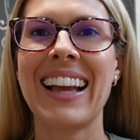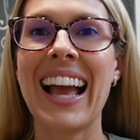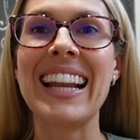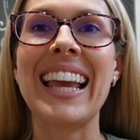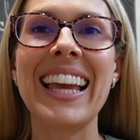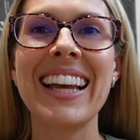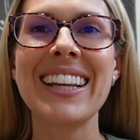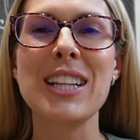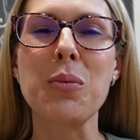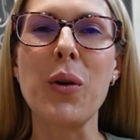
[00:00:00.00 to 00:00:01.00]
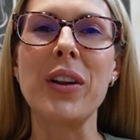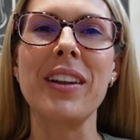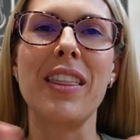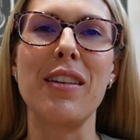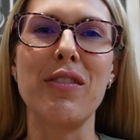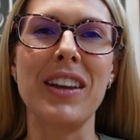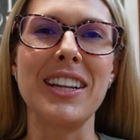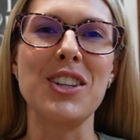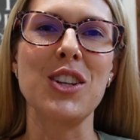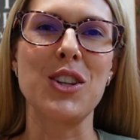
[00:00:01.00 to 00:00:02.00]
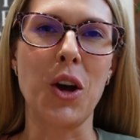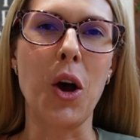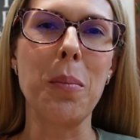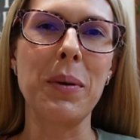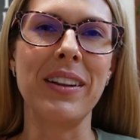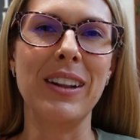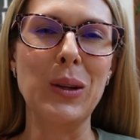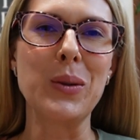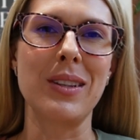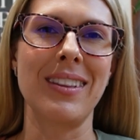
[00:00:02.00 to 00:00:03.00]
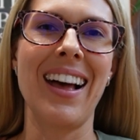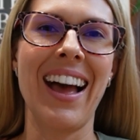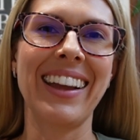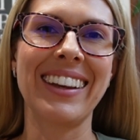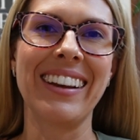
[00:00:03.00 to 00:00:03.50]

And here is what the finished top looks like.